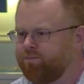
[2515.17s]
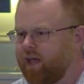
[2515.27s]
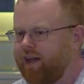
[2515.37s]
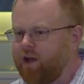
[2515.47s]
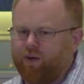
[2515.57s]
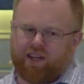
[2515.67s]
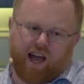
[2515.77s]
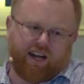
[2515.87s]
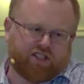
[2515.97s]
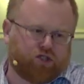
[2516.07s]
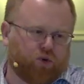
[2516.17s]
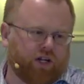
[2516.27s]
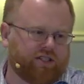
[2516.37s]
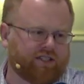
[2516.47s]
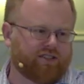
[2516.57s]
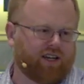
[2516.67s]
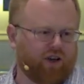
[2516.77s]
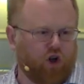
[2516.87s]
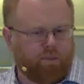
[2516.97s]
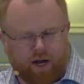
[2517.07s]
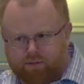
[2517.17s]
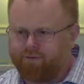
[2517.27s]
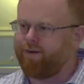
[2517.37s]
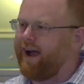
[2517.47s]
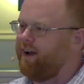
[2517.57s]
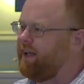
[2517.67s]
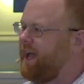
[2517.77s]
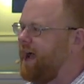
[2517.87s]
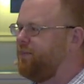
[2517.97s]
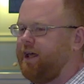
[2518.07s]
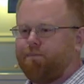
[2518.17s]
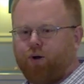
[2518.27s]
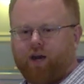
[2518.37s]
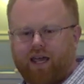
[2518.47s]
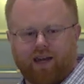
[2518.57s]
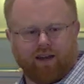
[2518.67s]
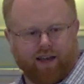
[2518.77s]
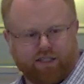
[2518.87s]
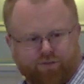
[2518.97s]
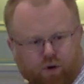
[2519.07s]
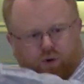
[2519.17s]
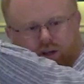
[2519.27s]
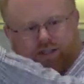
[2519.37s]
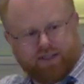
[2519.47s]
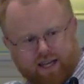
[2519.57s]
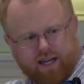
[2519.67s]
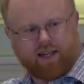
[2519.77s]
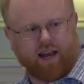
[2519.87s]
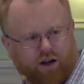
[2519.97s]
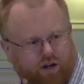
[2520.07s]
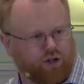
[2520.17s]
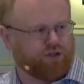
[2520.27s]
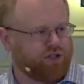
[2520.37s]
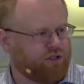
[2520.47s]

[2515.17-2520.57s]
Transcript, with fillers: And then we kind of sort of just uh, open up the filing cabinet and put it in a nice folder and stick it in there and close the,